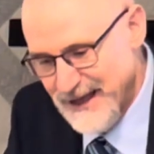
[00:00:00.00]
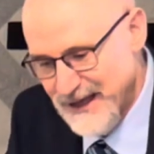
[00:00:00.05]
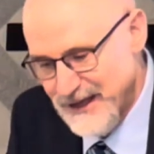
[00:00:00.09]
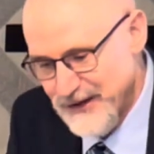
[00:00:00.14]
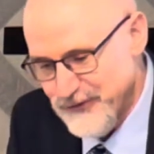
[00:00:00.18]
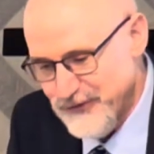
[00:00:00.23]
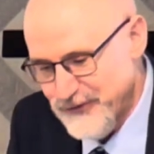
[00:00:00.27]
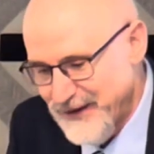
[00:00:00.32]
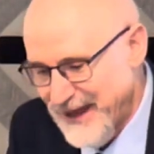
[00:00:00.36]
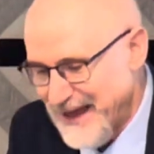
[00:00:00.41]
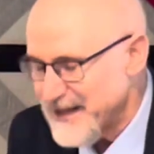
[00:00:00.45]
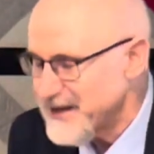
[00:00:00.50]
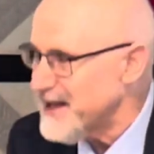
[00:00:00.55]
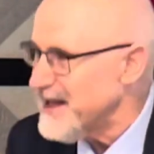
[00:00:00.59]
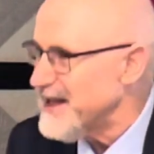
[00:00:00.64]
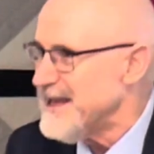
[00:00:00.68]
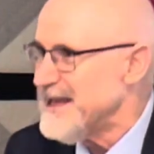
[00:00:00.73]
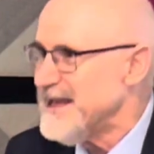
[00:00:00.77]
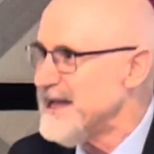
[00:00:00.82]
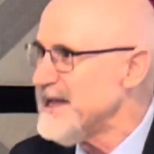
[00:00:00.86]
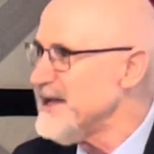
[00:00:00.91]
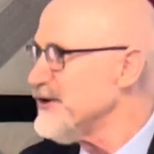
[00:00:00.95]
is that
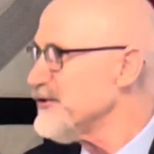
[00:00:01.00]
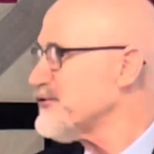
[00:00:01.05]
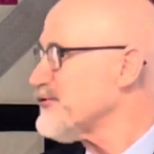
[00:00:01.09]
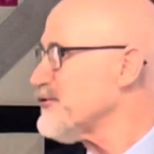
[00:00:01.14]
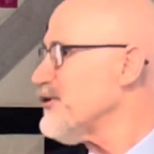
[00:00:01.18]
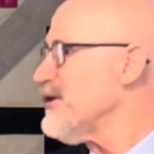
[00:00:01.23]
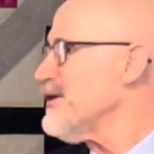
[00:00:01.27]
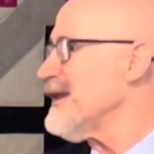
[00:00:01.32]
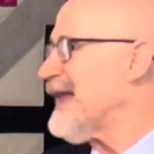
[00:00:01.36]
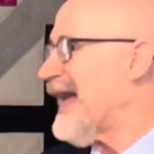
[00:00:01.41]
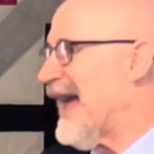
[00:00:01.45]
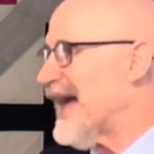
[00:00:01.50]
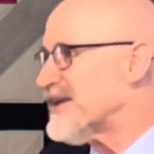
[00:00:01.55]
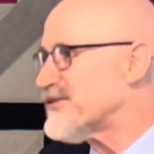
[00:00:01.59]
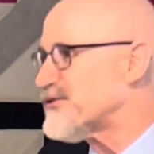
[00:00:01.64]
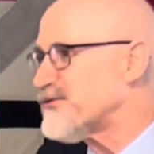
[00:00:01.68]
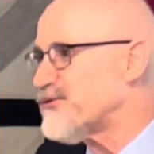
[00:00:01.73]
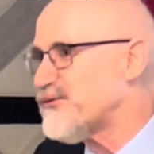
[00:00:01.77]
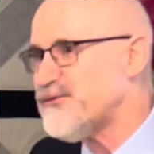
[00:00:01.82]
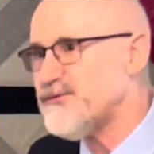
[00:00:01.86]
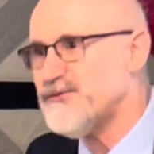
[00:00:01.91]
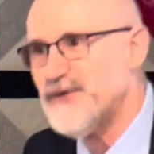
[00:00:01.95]
Israel
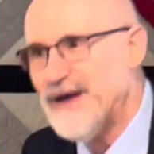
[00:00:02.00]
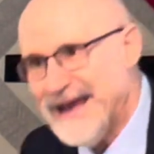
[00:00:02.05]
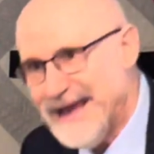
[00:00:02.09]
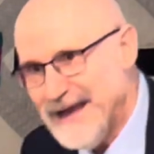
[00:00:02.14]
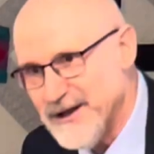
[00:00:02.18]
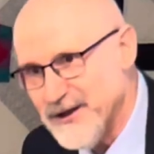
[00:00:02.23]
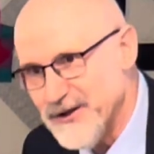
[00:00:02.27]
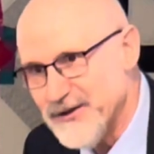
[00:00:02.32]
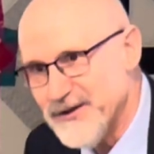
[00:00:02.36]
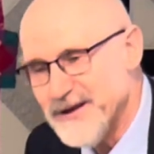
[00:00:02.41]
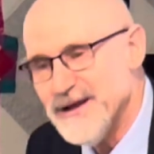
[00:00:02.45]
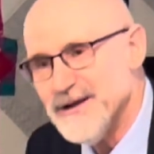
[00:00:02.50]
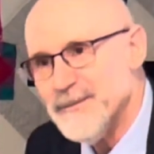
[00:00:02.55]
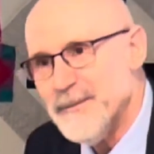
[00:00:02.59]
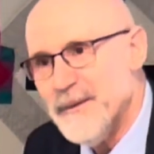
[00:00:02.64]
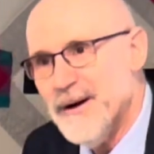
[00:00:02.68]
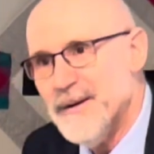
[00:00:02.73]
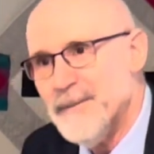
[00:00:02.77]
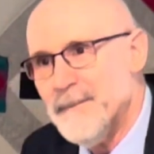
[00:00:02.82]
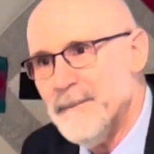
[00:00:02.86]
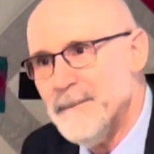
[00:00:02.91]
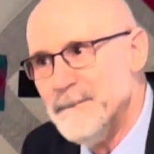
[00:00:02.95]
has failed
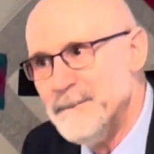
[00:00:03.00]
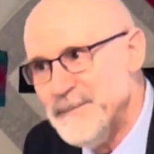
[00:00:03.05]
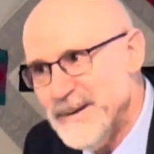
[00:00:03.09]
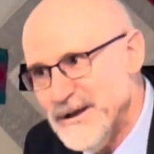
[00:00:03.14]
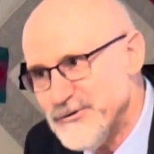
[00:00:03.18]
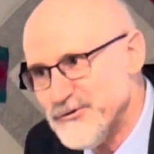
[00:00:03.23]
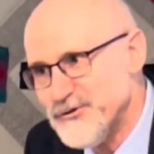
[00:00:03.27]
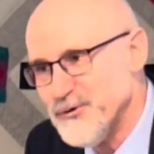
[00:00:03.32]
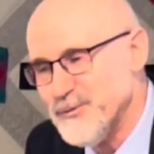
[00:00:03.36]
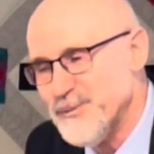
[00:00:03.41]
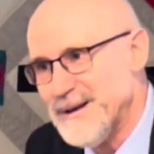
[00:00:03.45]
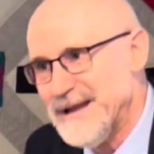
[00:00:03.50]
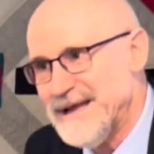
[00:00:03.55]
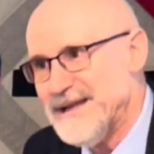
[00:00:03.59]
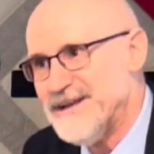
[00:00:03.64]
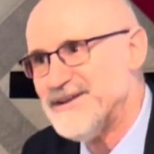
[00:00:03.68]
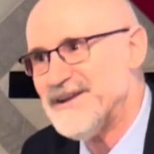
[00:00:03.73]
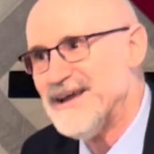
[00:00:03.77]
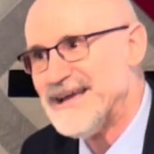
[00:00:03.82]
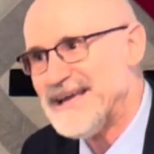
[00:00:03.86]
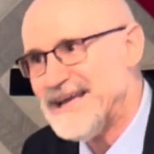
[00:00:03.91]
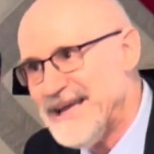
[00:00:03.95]
miserably
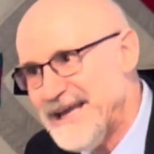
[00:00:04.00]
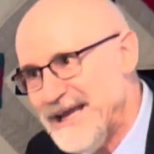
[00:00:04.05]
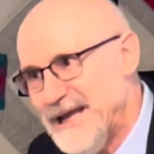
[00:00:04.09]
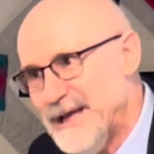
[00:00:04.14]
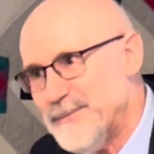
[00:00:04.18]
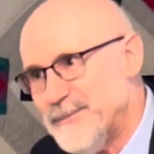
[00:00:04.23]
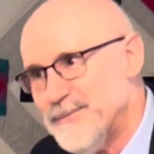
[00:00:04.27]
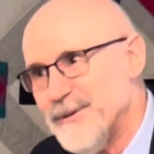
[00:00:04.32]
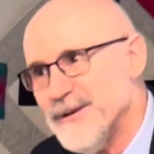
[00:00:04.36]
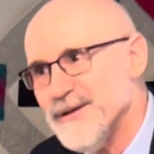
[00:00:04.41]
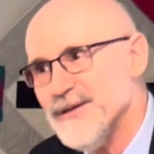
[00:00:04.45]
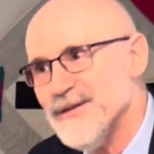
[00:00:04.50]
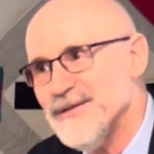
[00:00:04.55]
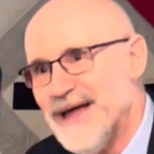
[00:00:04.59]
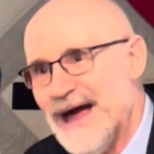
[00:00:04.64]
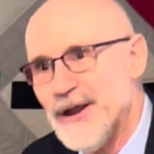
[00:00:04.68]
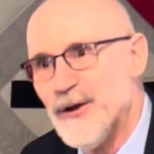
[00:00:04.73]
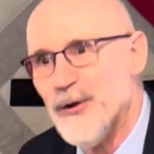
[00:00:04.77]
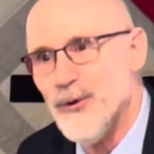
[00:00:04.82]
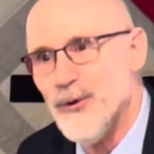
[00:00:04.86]
to keep that